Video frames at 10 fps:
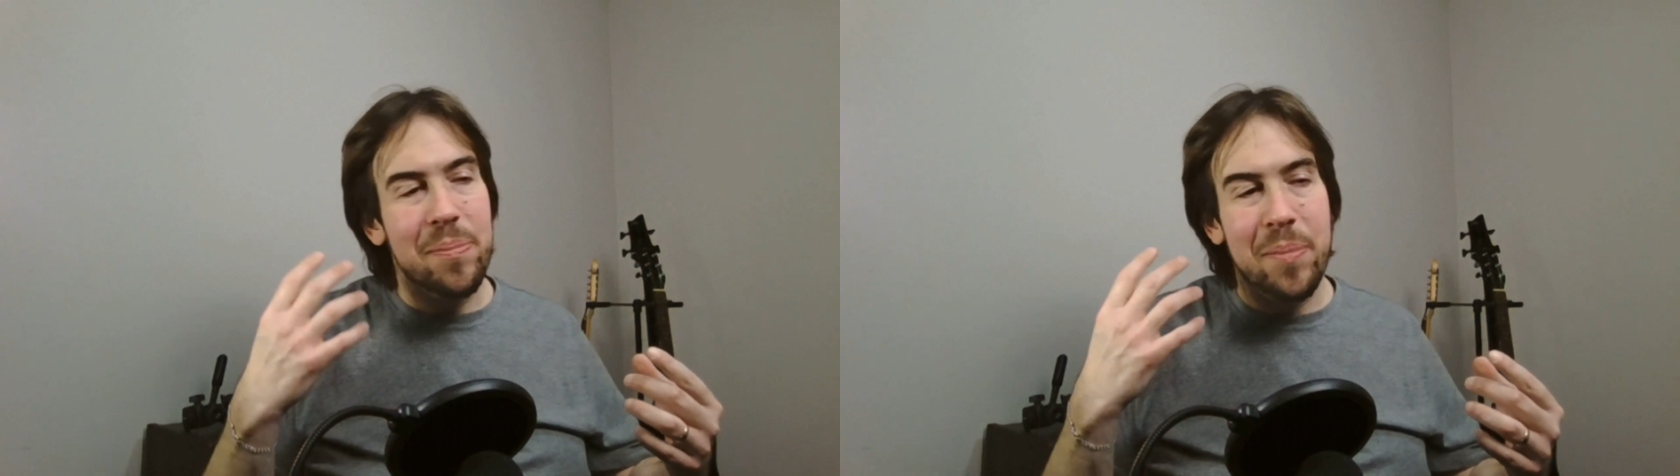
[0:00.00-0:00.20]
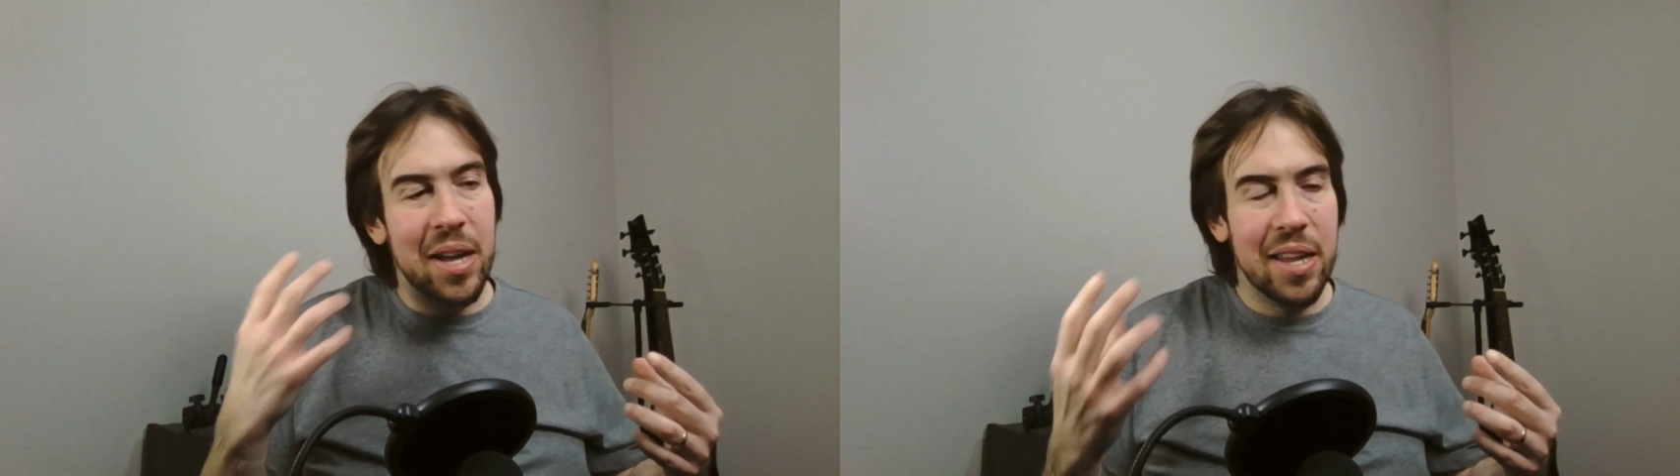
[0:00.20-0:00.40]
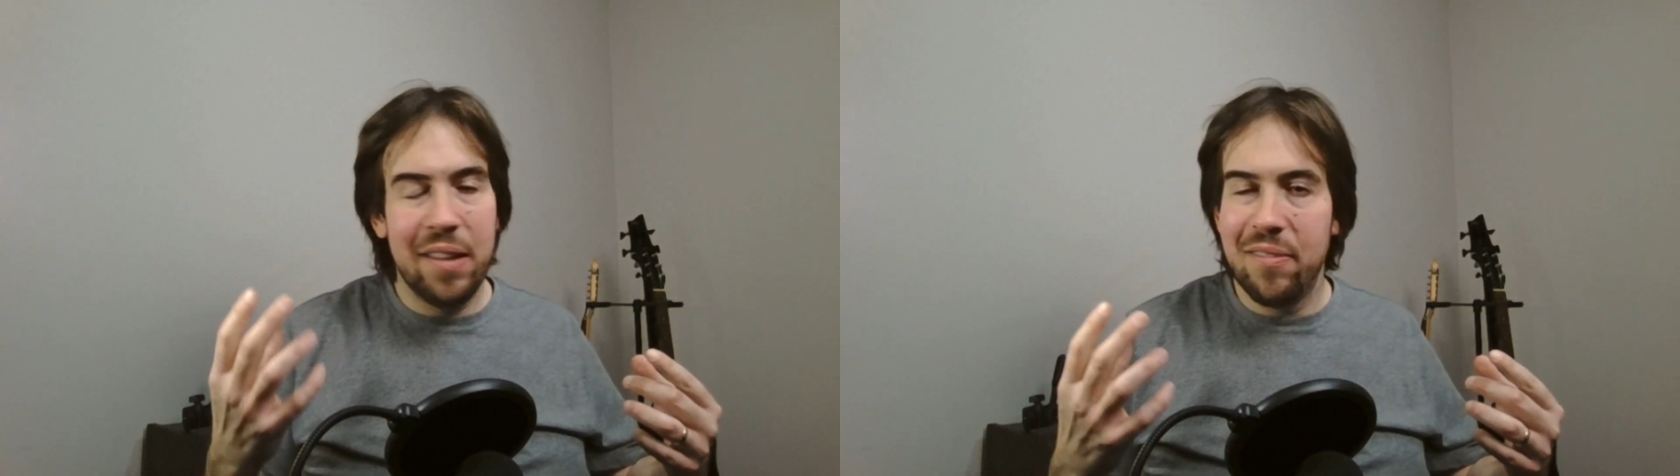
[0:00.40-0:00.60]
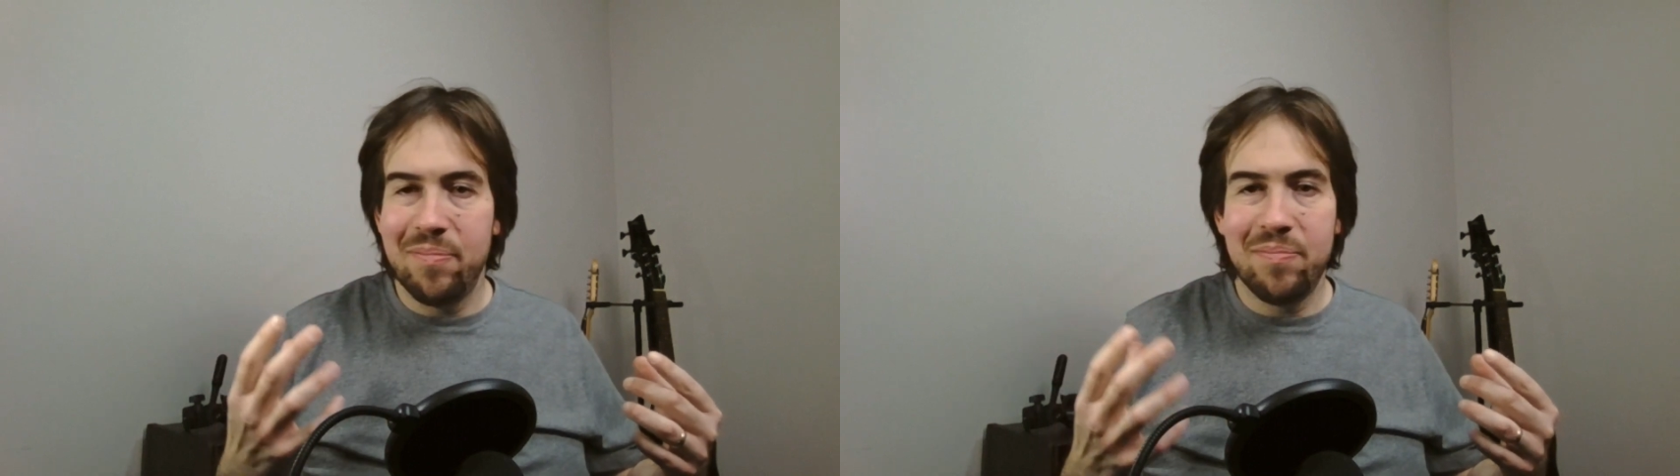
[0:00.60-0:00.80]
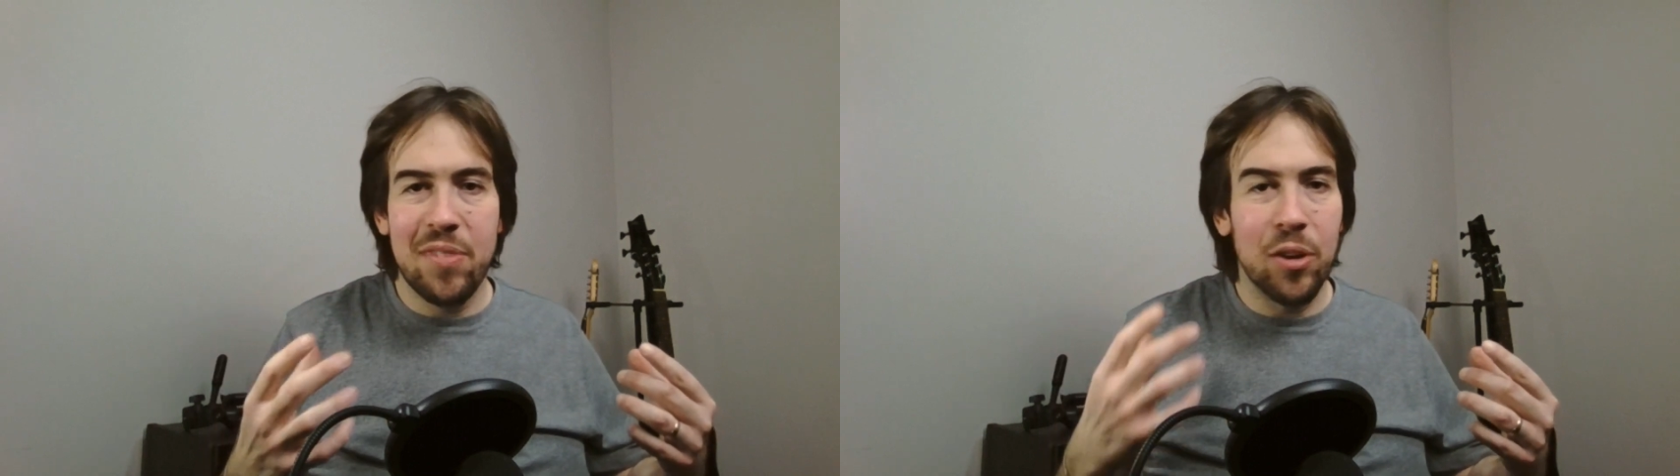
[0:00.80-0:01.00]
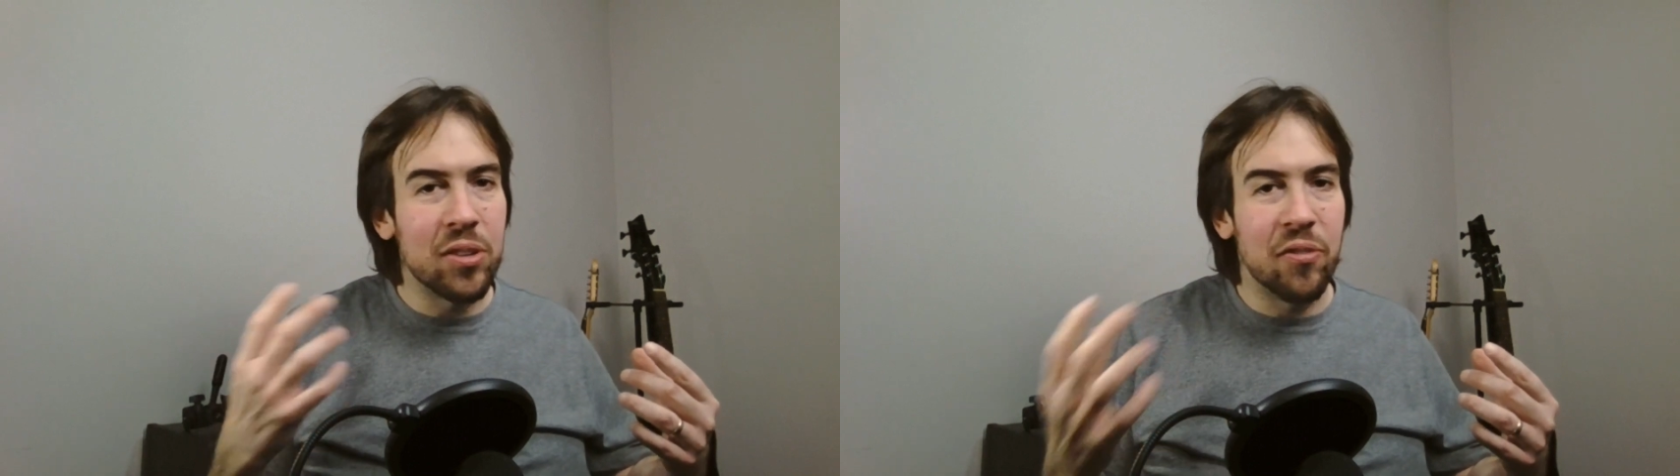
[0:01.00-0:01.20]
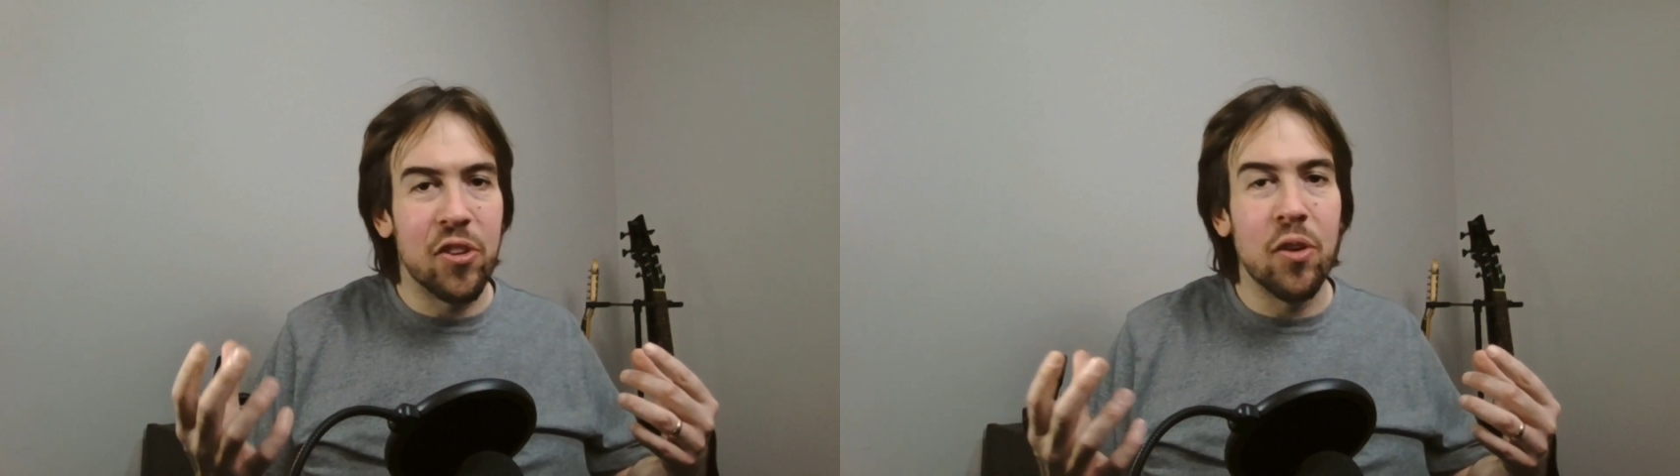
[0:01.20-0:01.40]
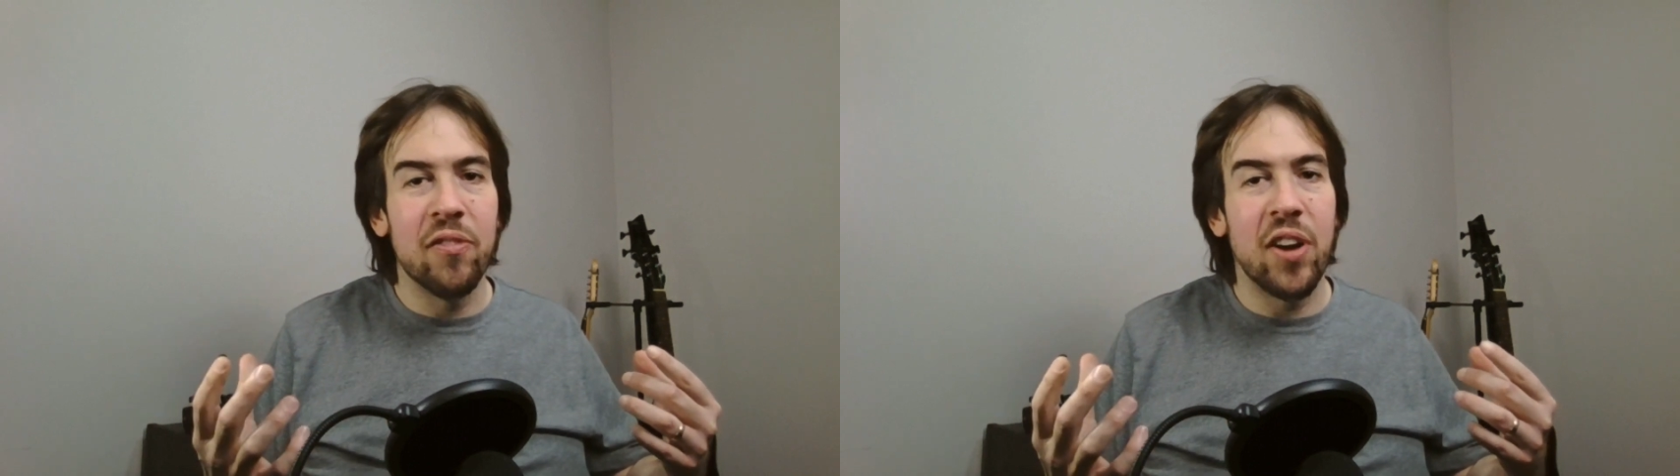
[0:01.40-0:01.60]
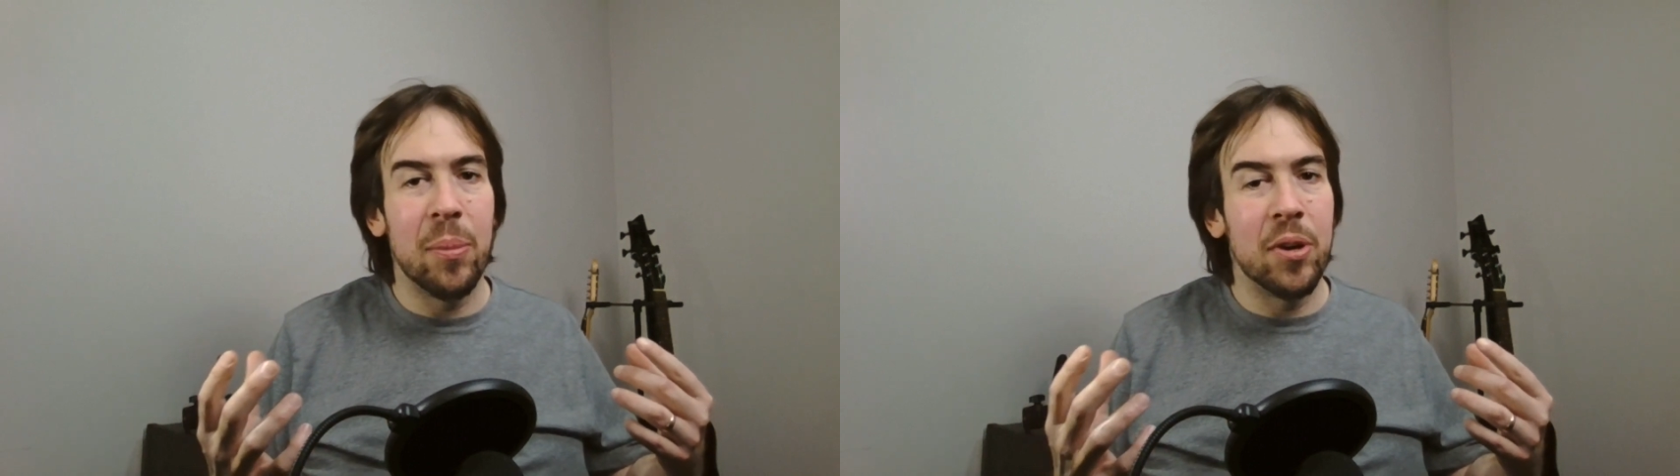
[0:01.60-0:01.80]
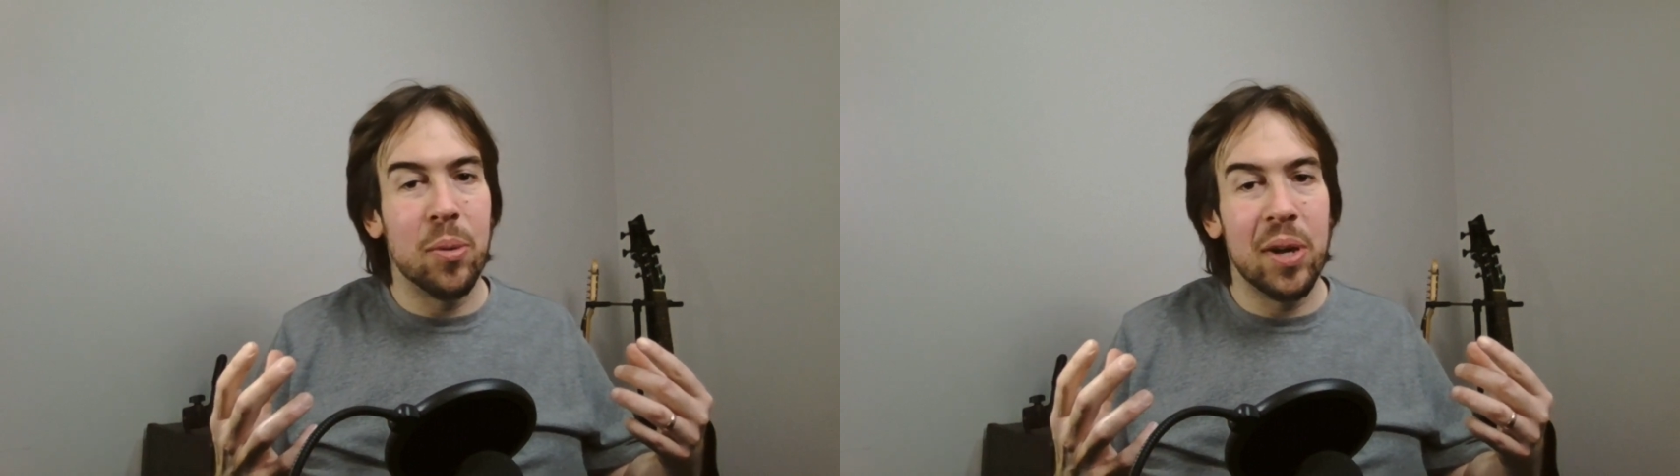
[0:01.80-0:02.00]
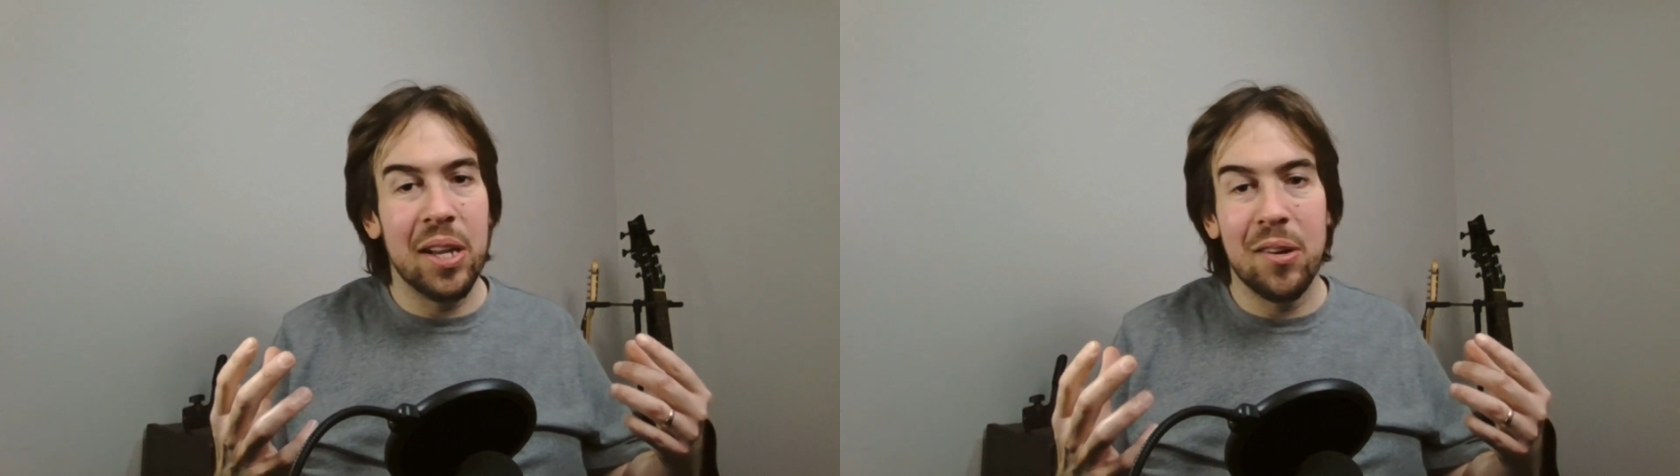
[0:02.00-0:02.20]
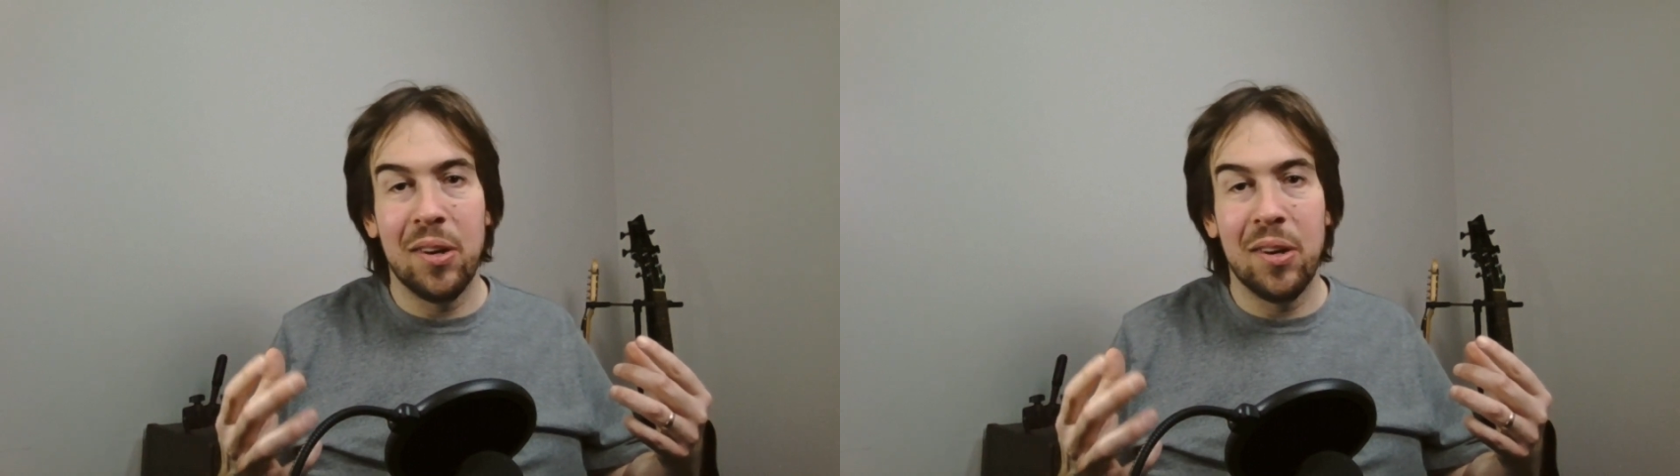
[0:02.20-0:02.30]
but those are few and far between,